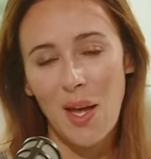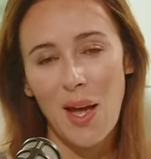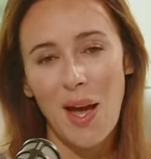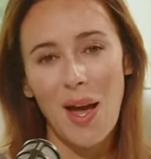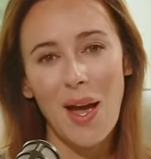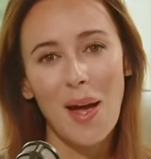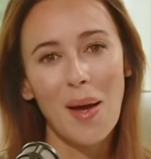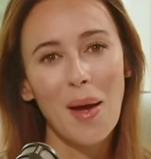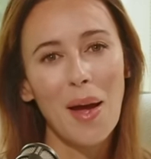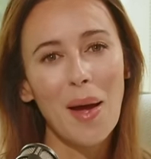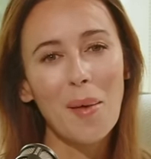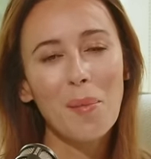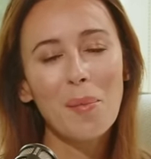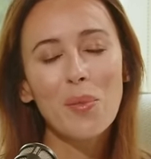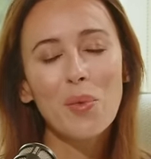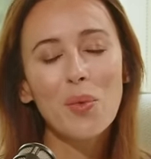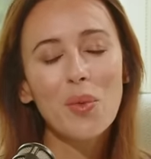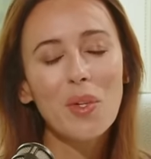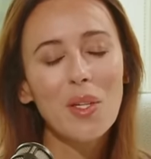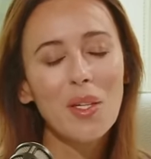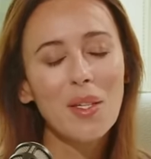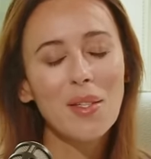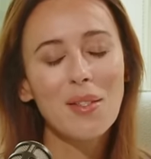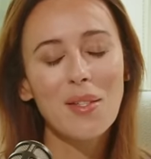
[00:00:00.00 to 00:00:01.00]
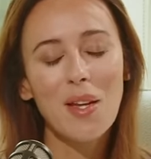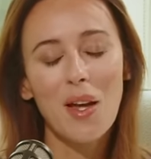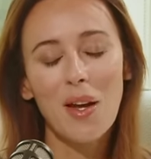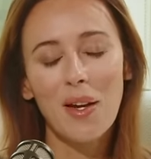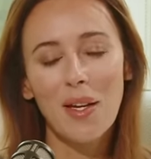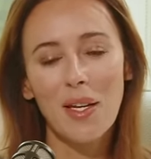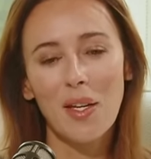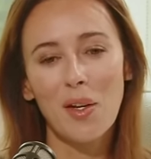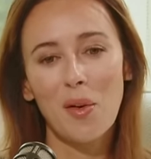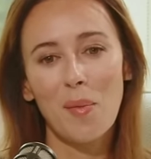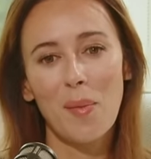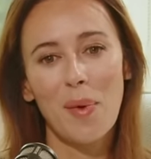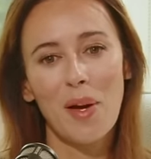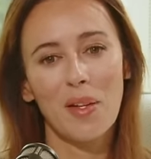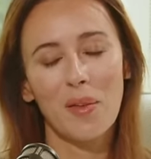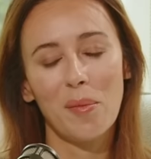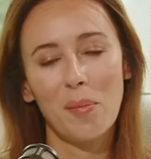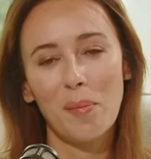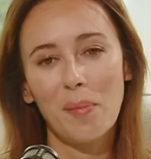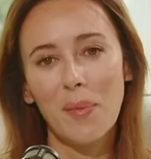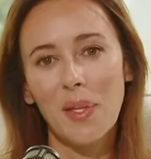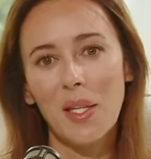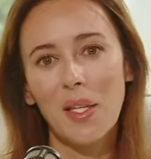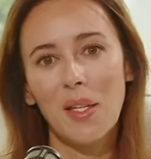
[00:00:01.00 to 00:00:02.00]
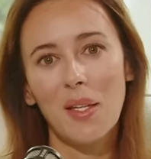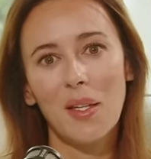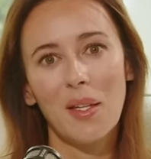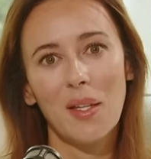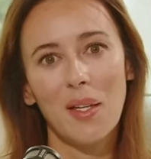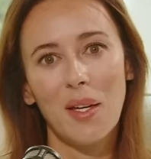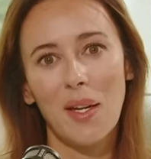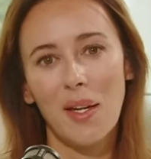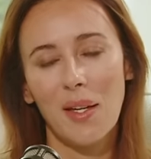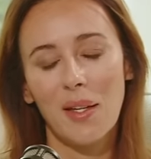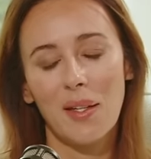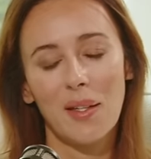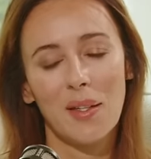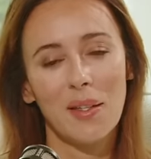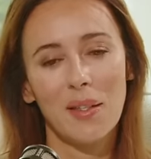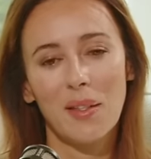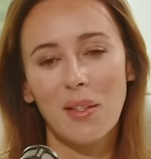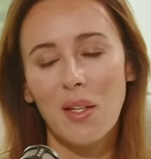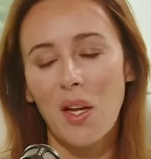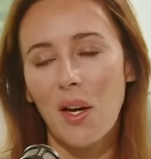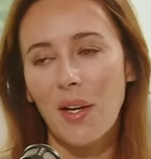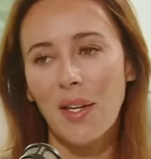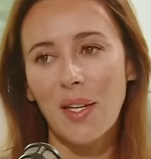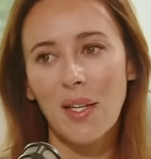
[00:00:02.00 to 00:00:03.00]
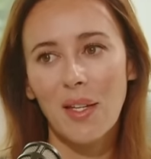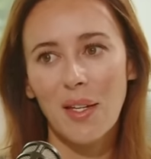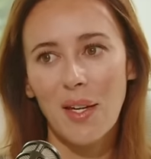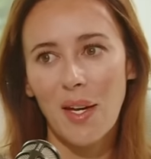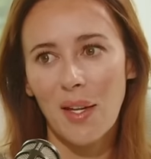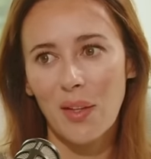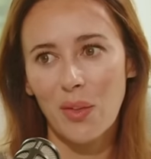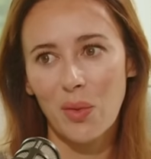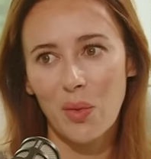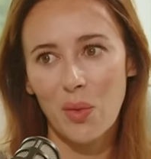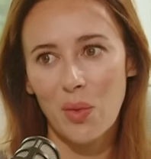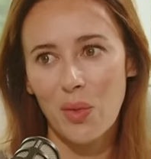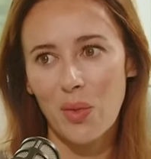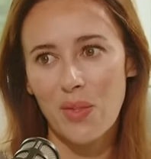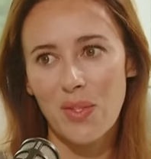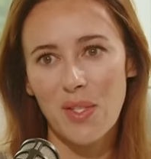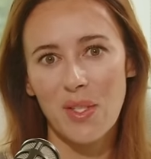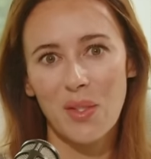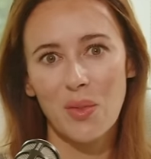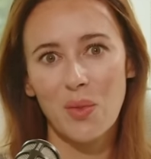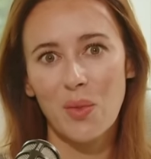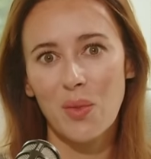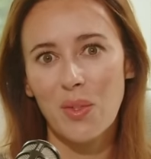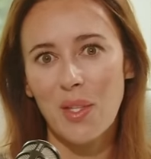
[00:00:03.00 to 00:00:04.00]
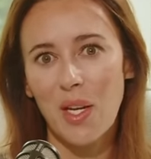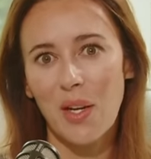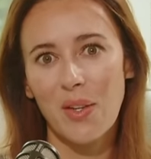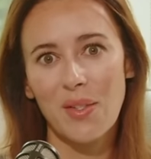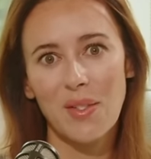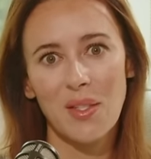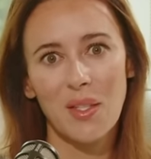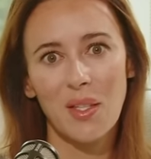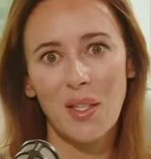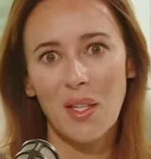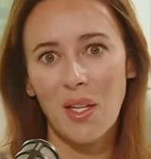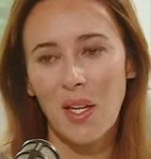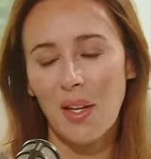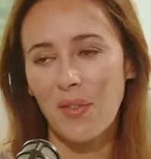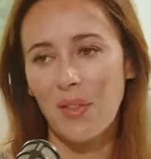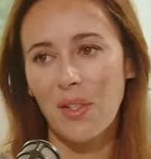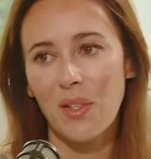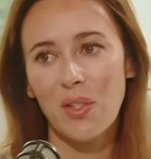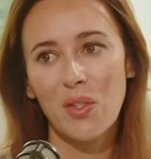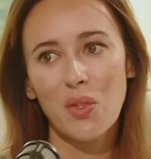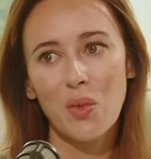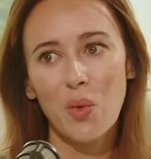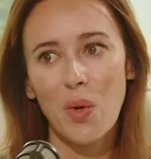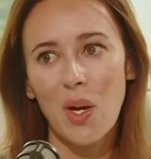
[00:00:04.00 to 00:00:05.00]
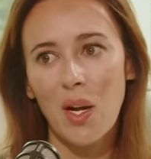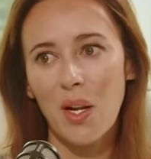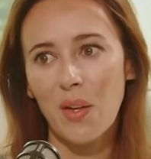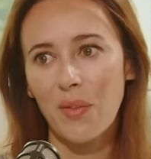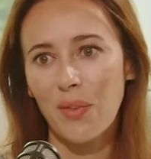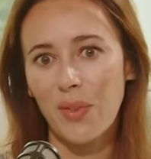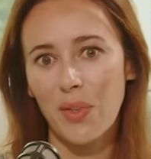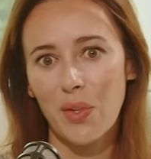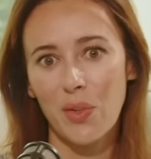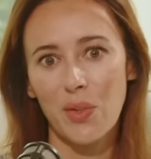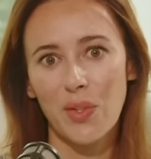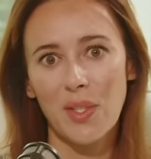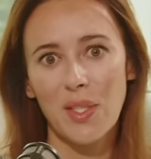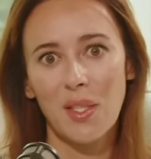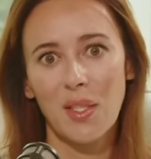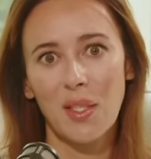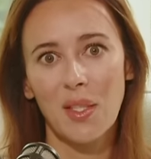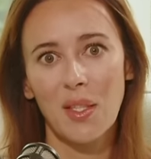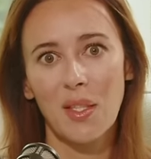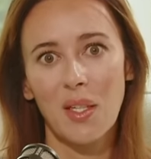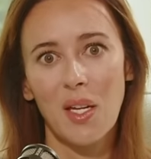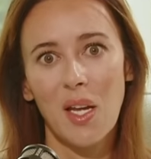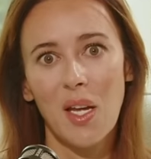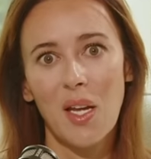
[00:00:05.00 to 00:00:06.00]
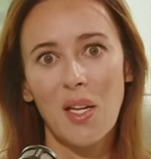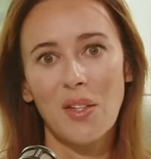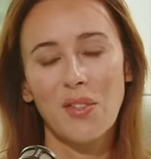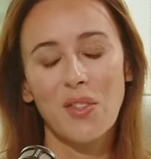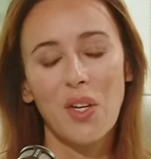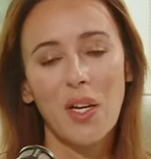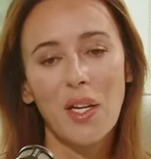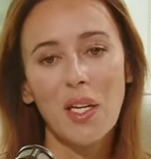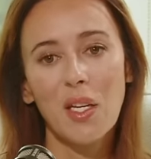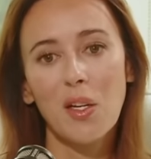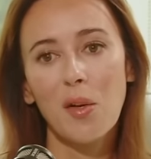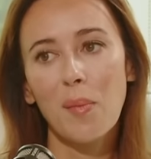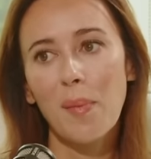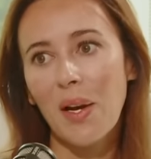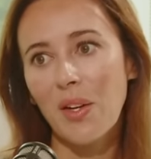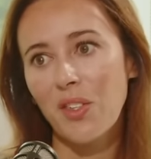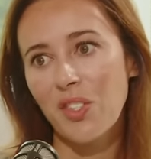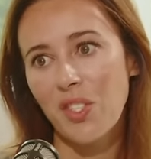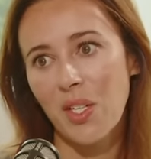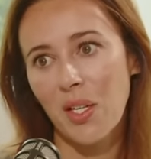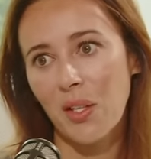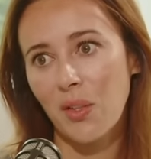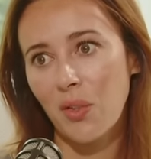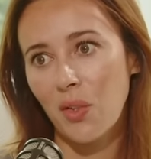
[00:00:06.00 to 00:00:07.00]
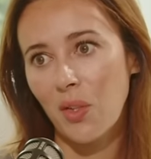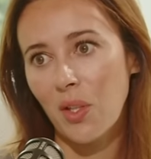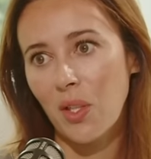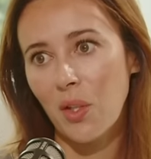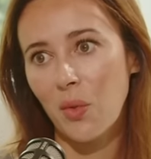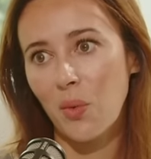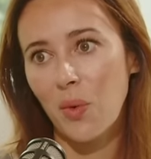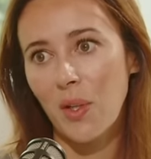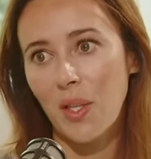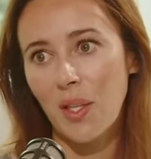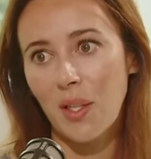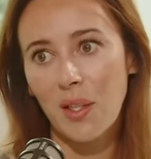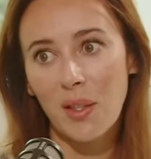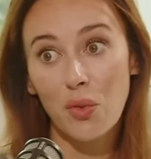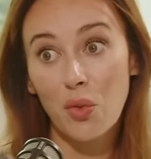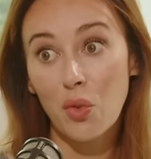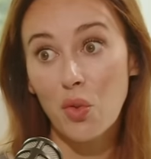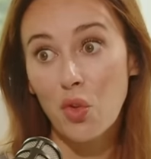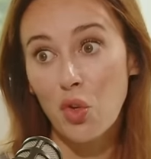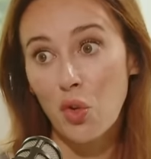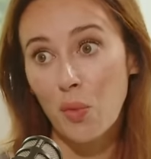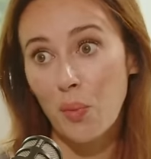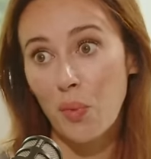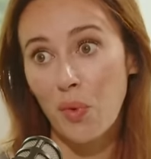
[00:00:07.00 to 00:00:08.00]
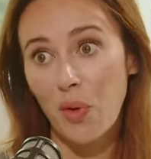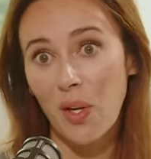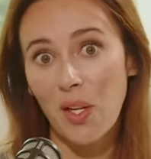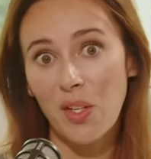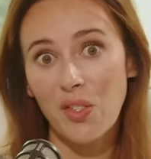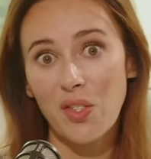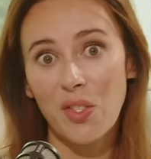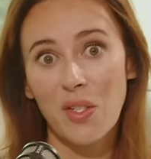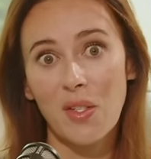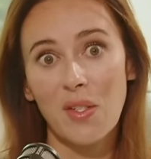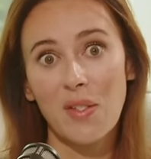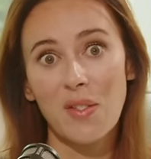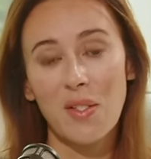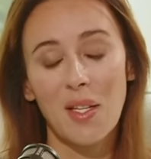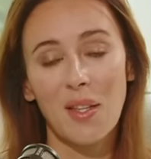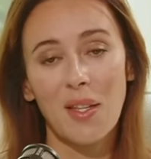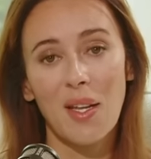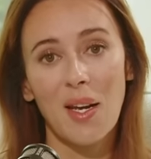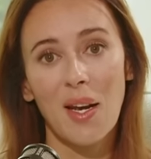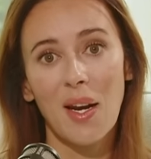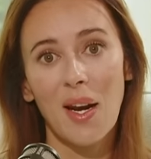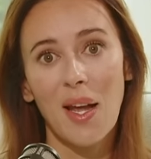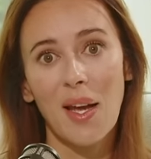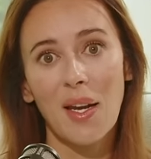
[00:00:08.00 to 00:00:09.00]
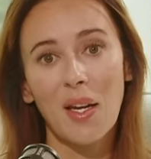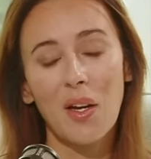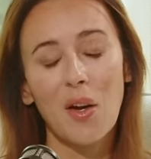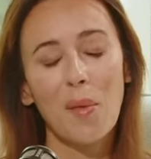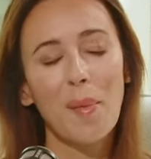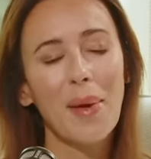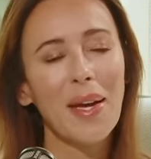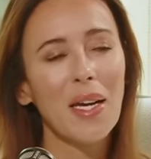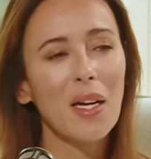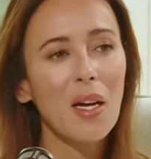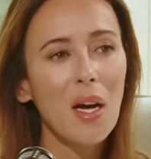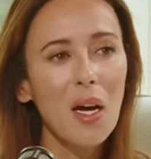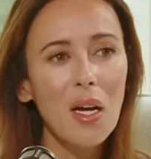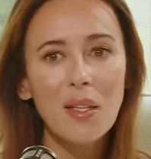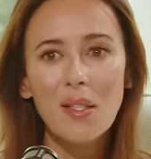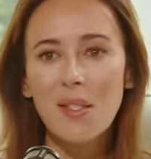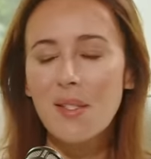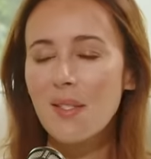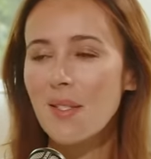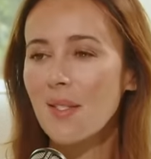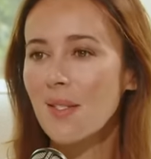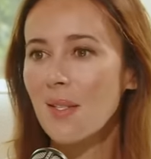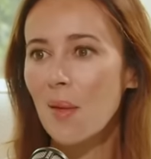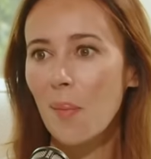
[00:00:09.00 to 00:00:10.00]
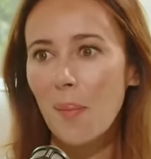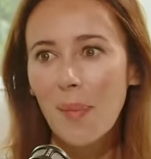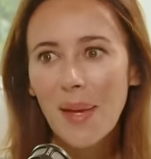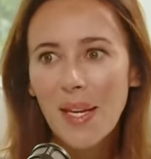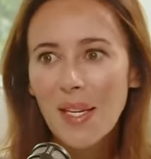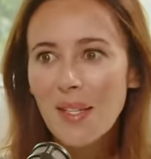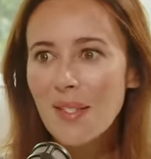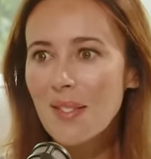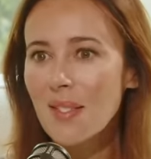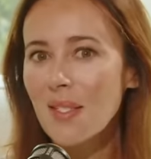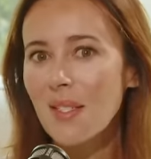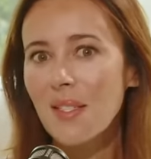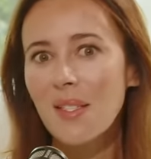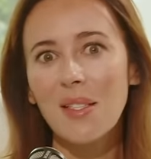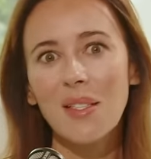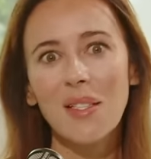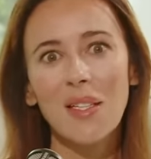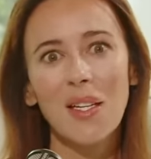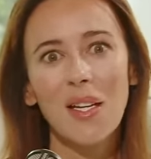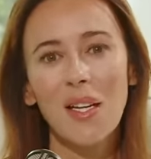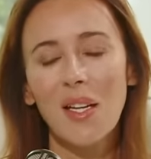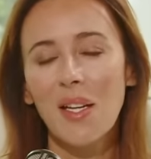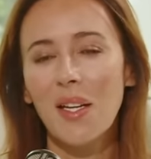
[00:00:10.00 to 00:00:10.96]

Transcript: I'm really talking about me, like, knocking at doors in 2011, 12, 13, talking about gender equity to corporations. And they're like, oh my God, this is amazing.